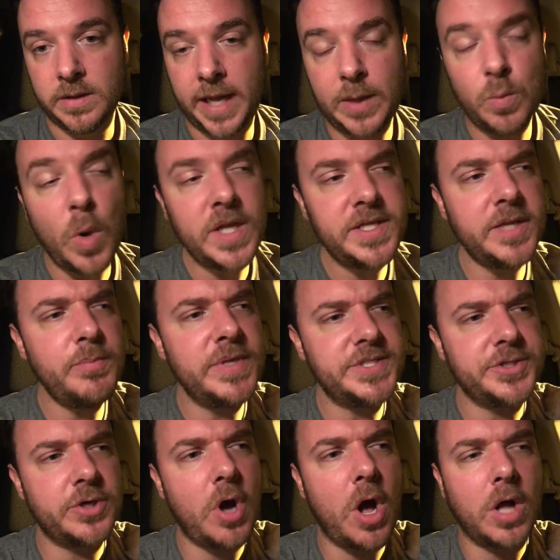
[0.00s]
And what did
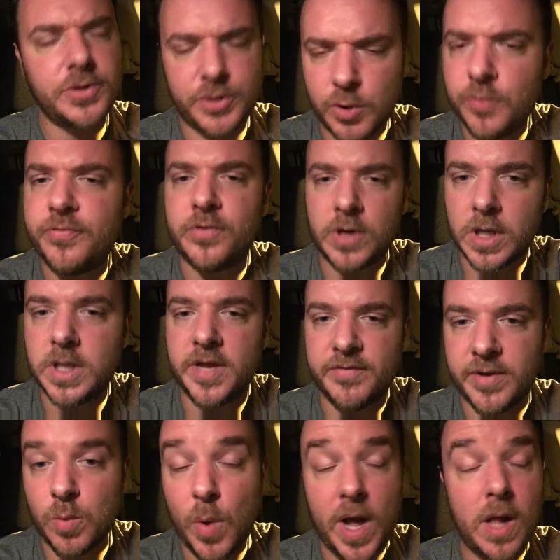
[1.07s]
Mr. Hall do for a
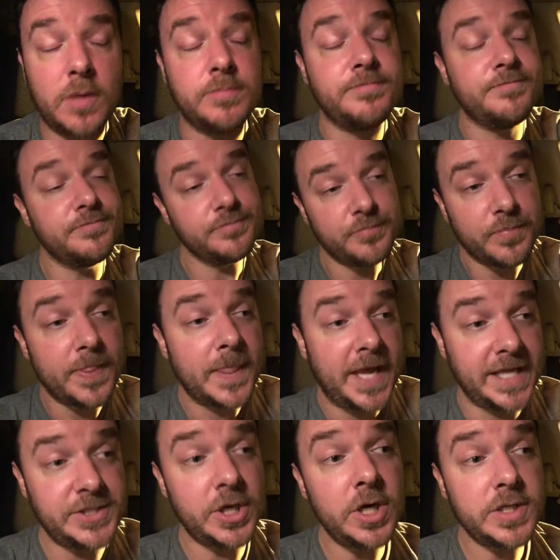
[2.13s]
living? Well,
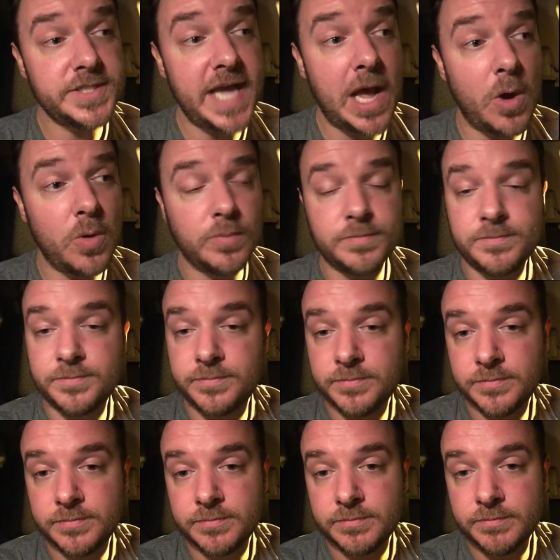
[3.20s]
it turns out
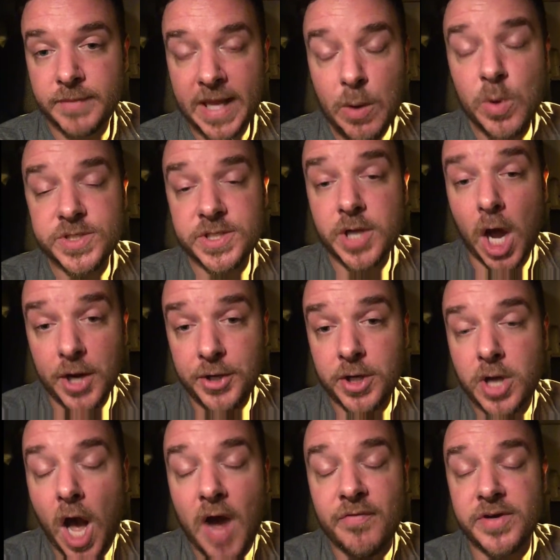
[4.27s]
he was an
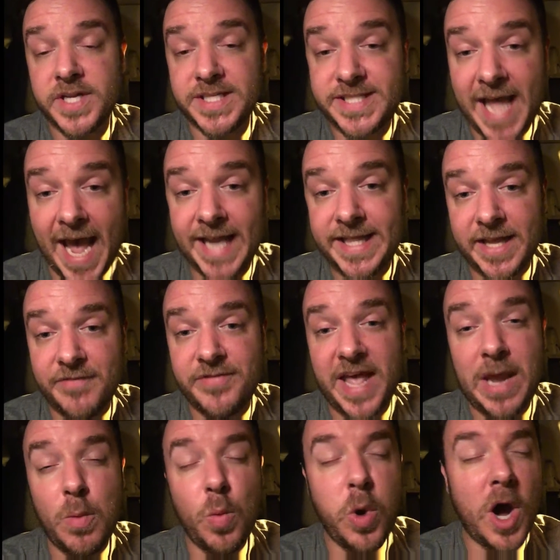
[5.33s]
undercover detective.
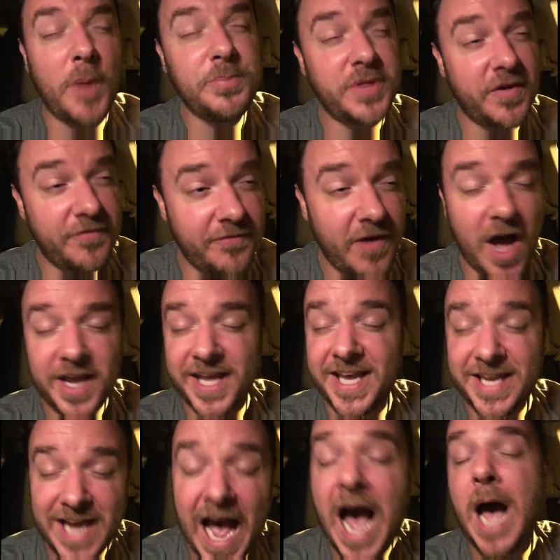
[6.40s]
They whooped a
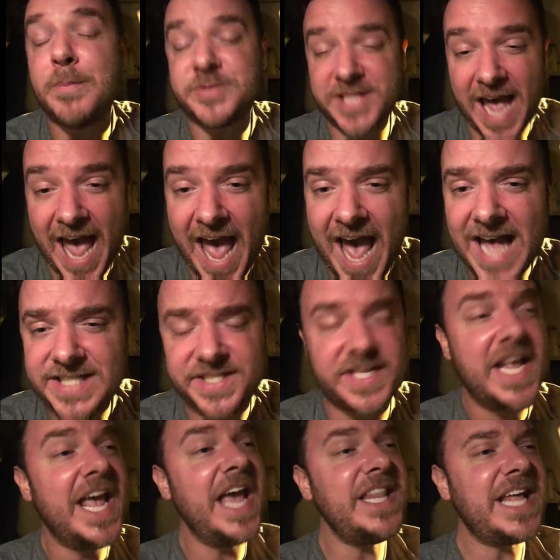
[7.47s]
fucking cop's ass.
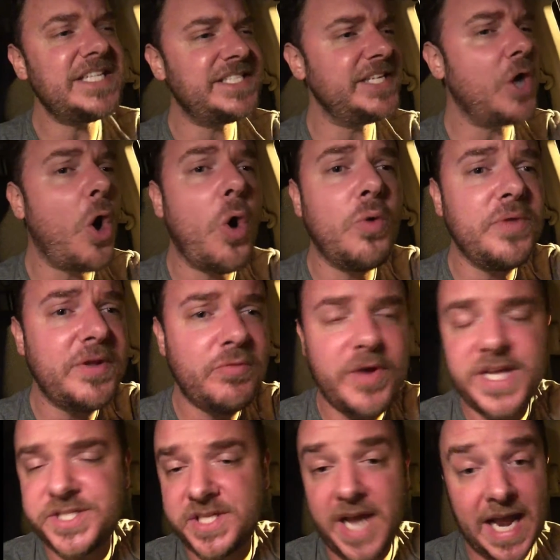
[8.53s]
And that's the only
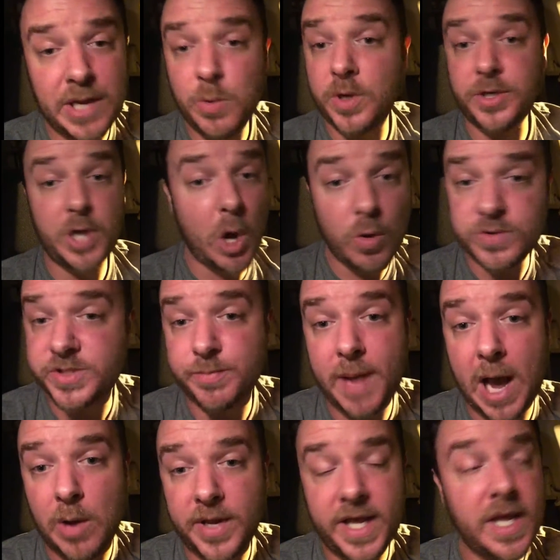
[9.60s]
reason anyone knows
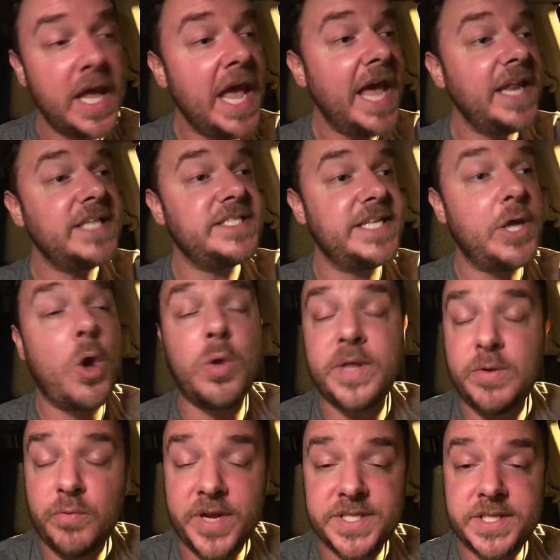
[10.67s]
about it. And it's the only
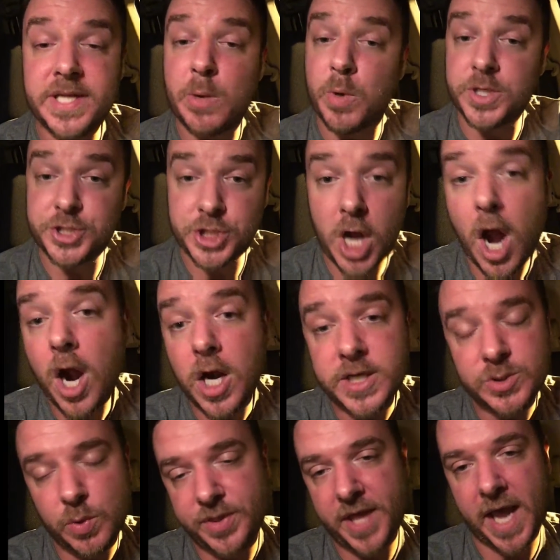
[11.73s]
reason they were
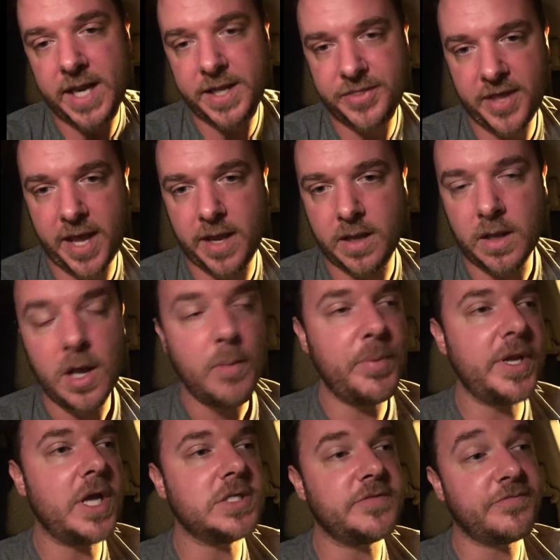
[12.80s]
charged with anything.
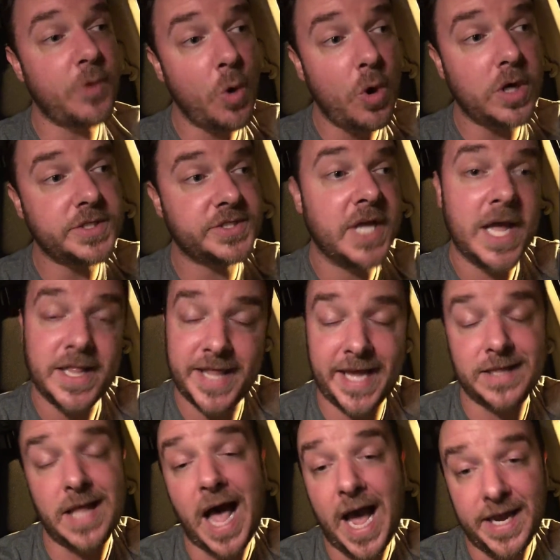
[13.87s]
Because, of course, they
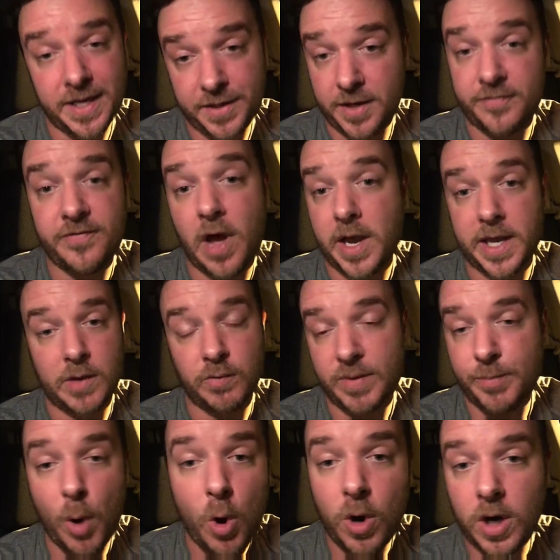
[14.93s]
lied in their fucking
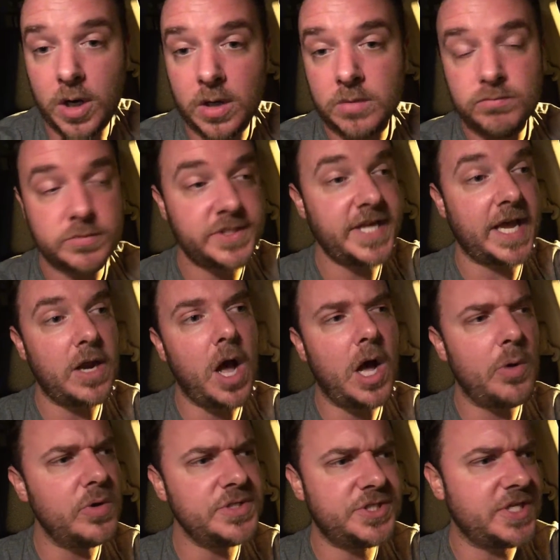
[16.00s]
report. Said, oh,
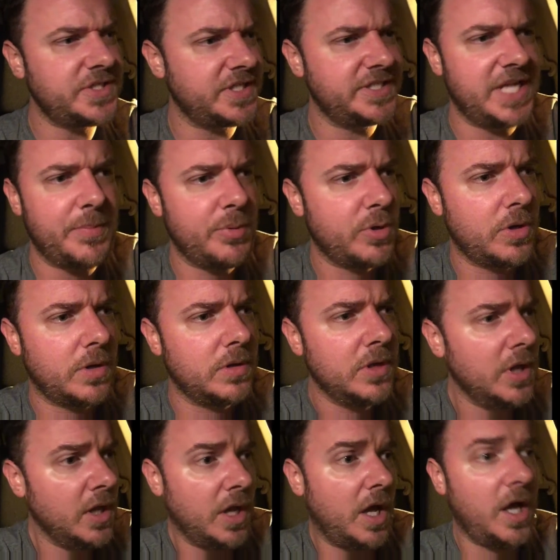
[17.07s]
it was just a typical
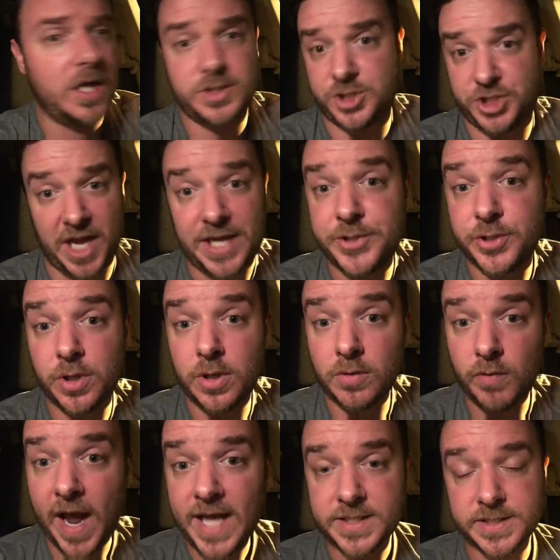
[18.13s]
gentle
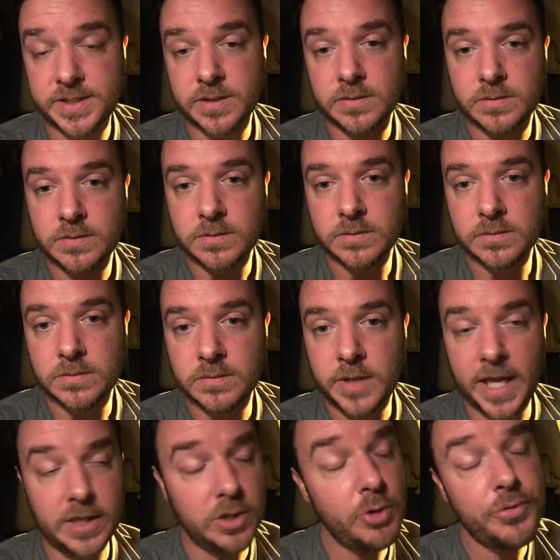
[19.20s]
arrest.
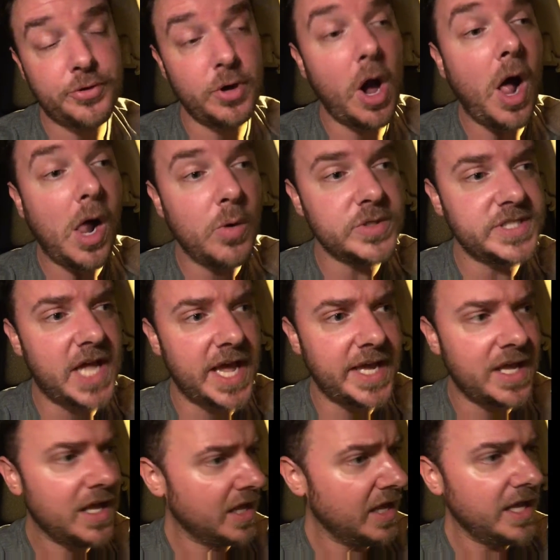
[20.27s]
And Luther Hall was
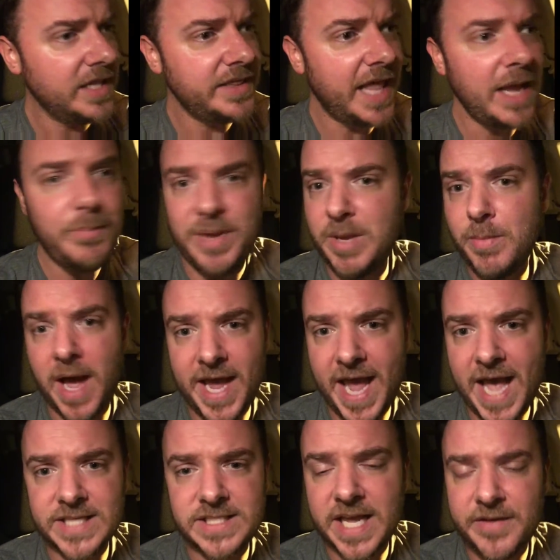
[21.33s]
like, they beat my
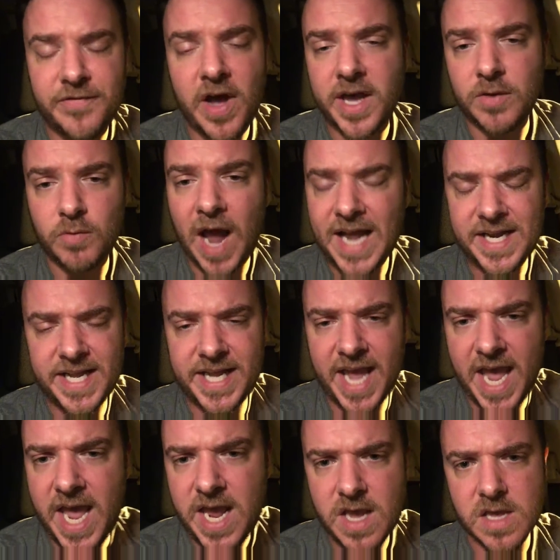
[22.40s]
ass like fucking Rodney
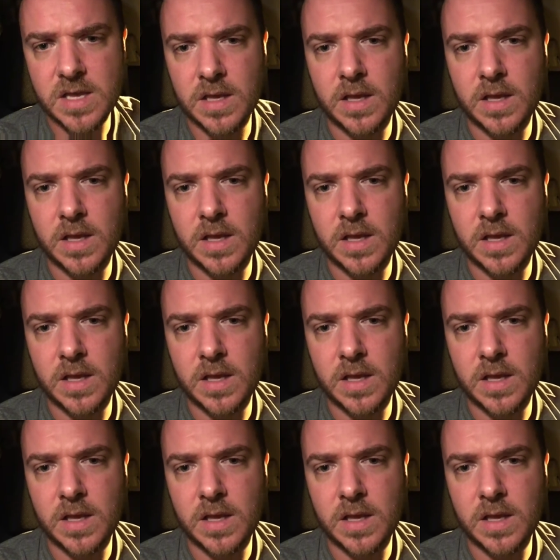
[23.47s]
King.